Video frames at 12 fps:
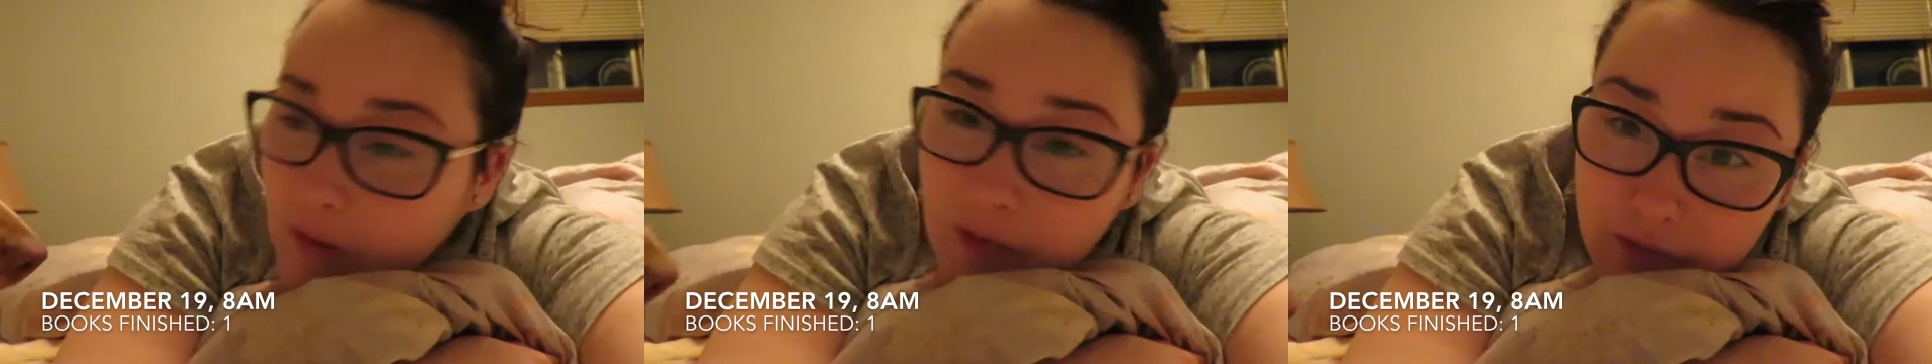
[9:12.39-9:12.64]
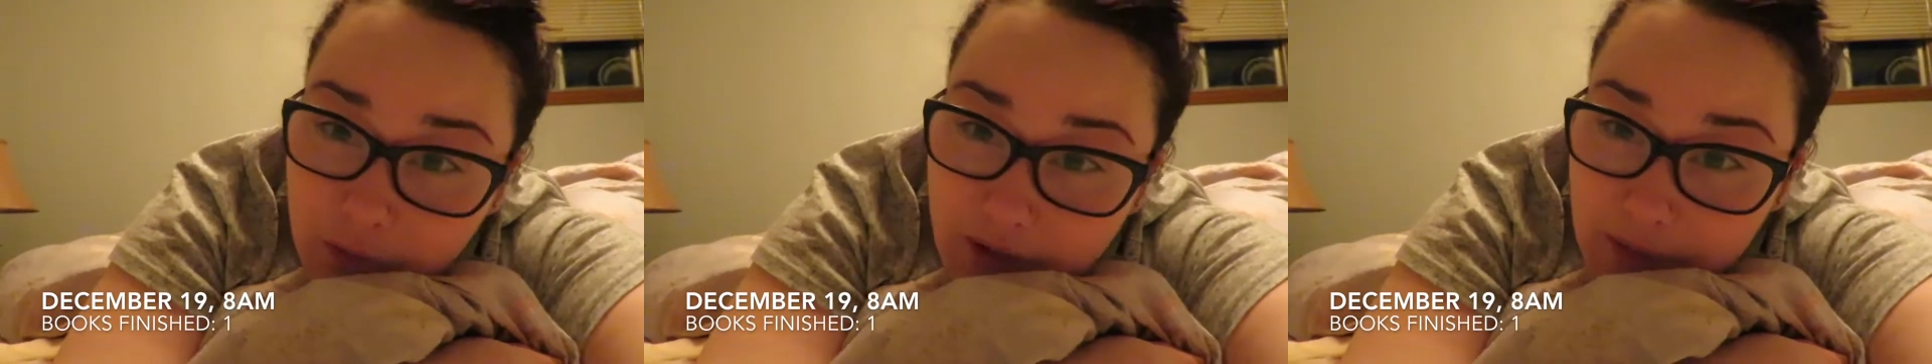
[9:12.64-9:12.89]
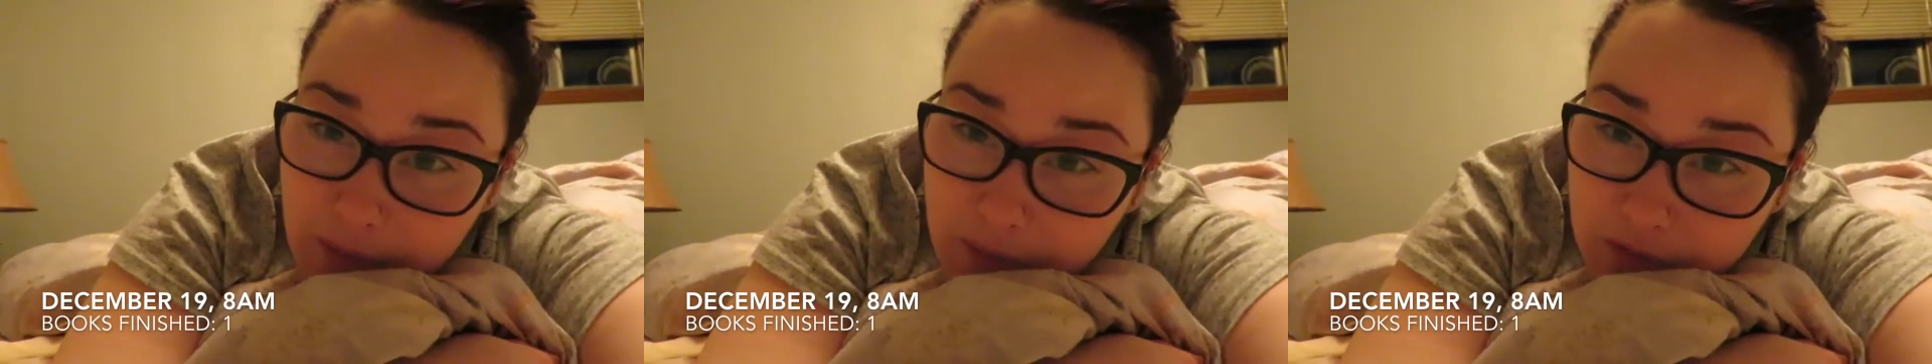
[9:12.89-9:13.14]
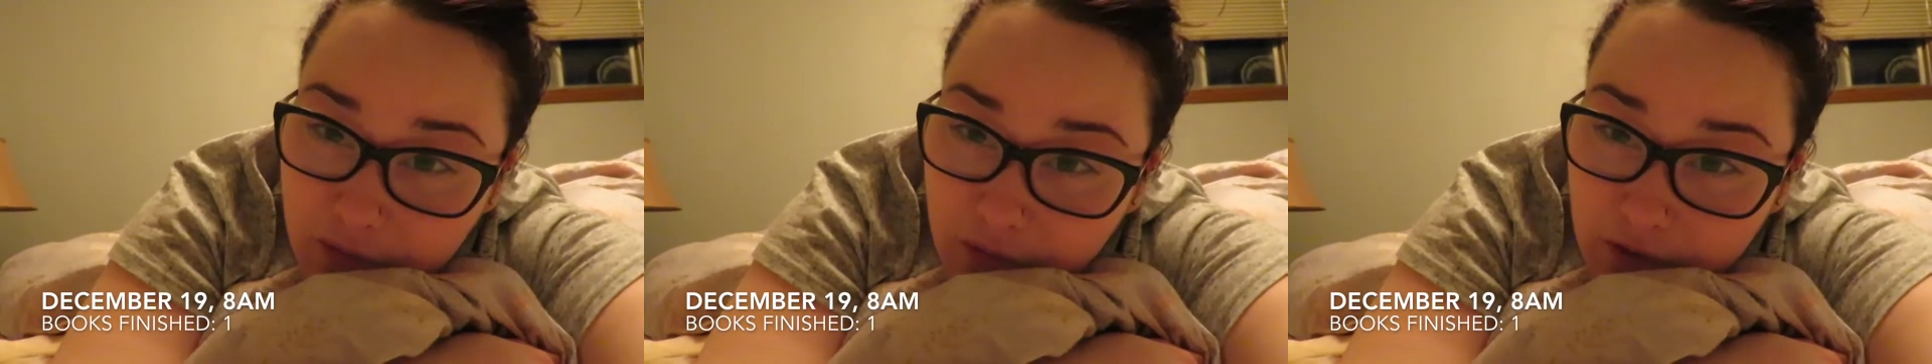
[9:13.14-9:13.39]
That's why I'm
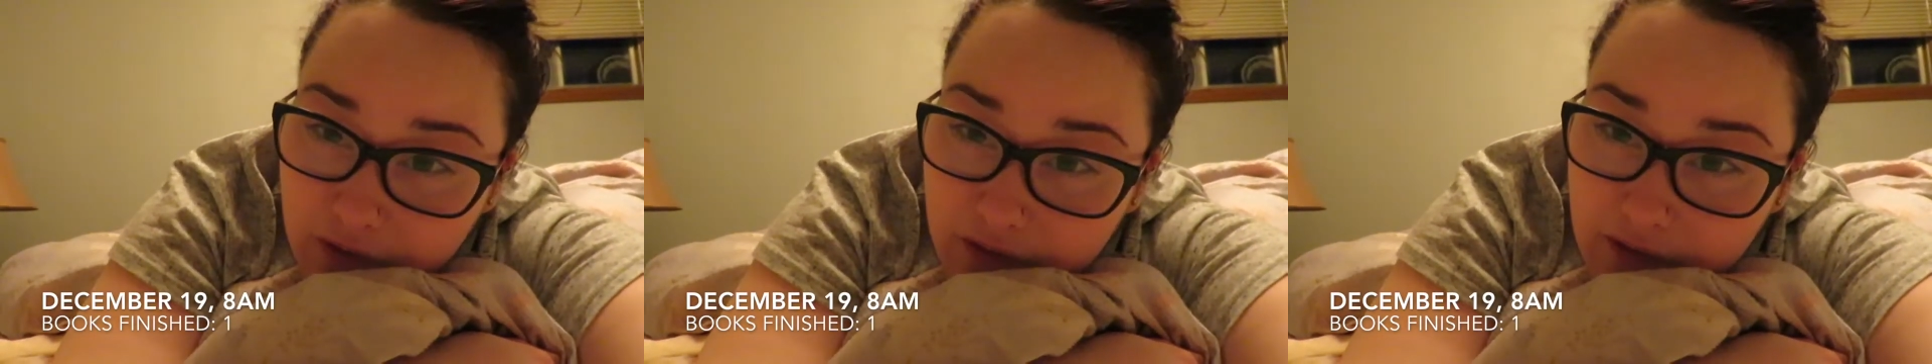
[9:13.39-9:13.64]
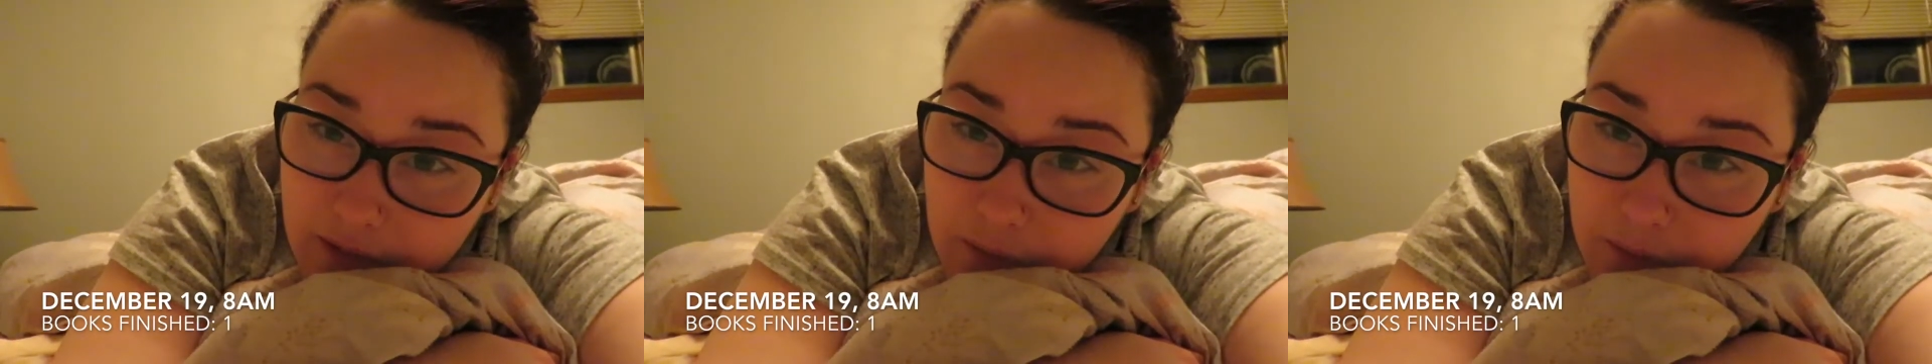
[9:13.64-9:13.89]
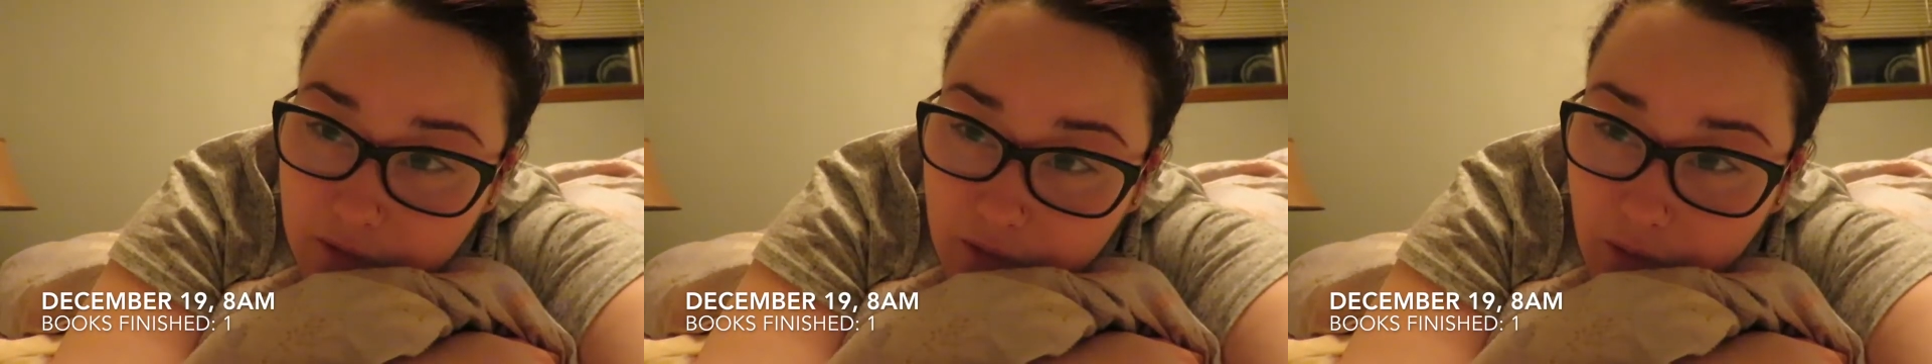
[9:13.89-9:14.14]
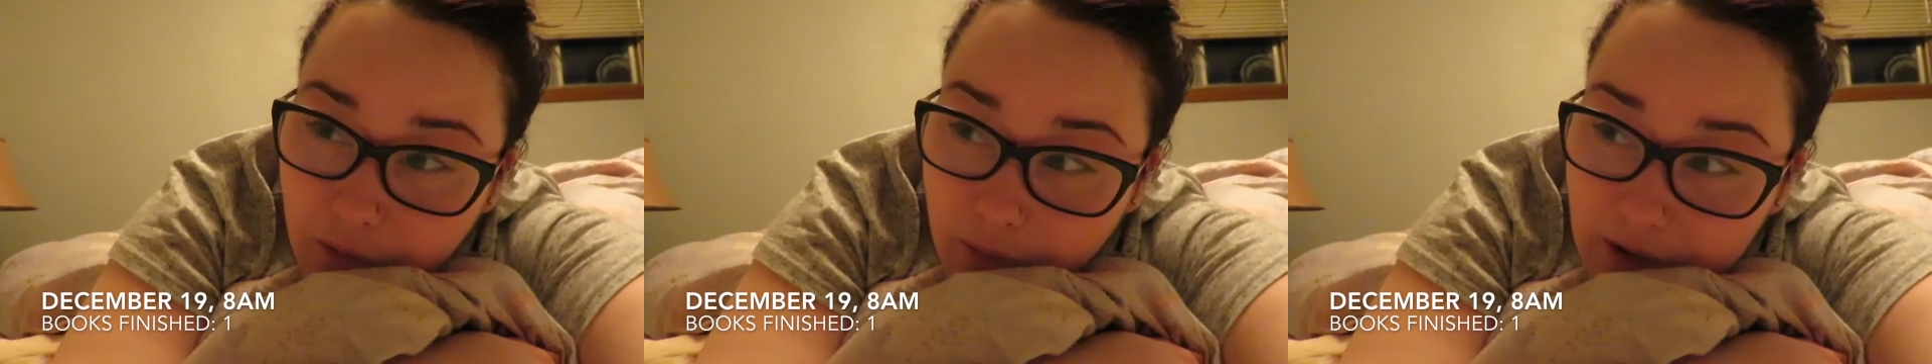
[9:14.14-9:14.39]
up so early.
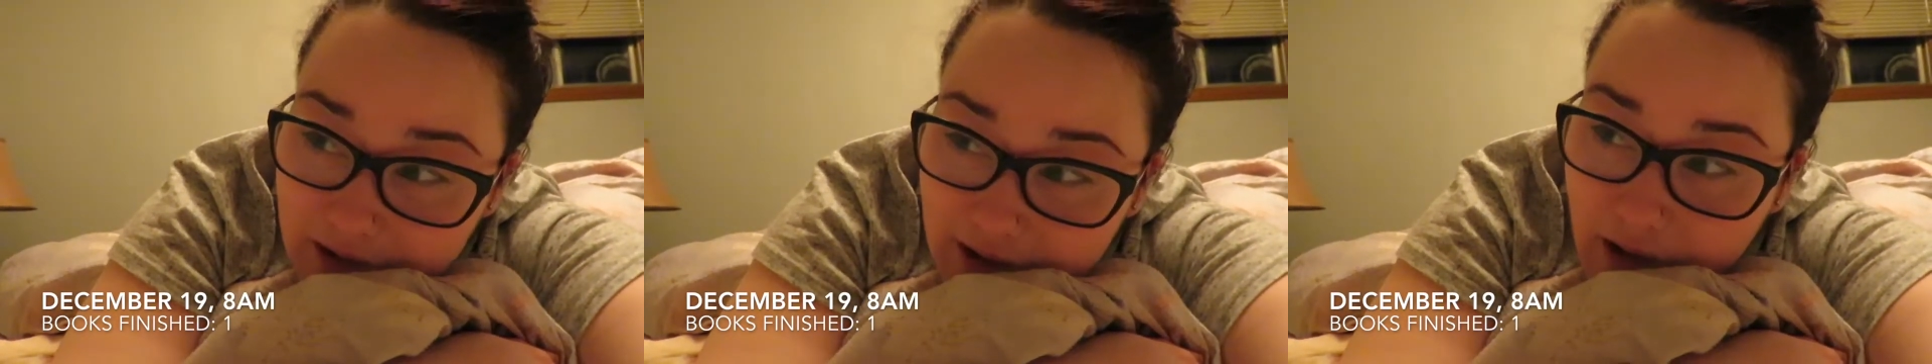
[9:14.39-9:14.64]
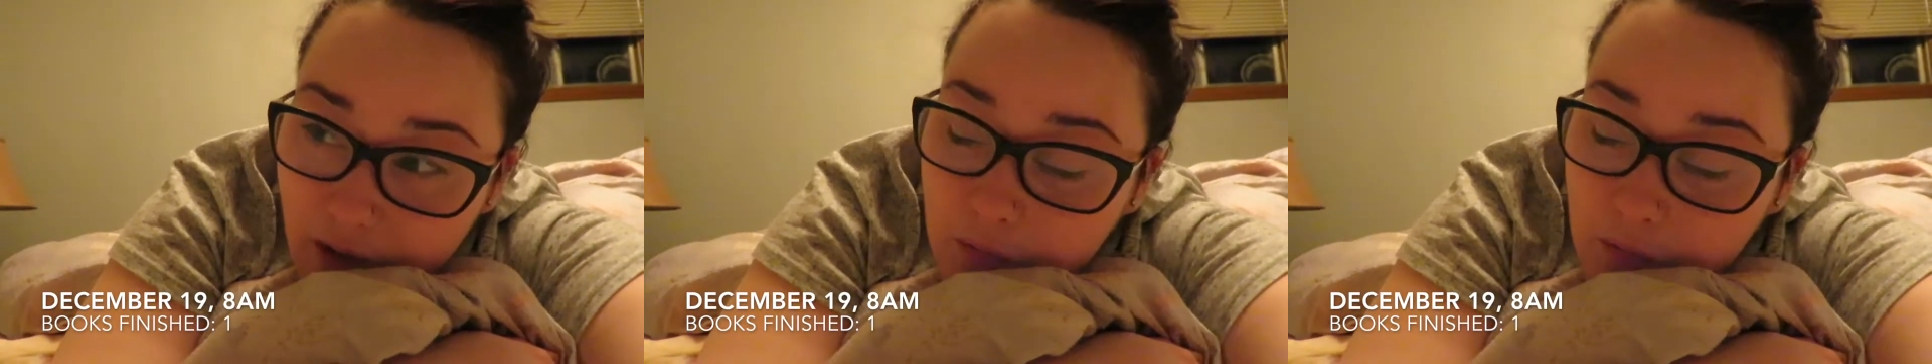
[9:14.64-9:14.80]
So right now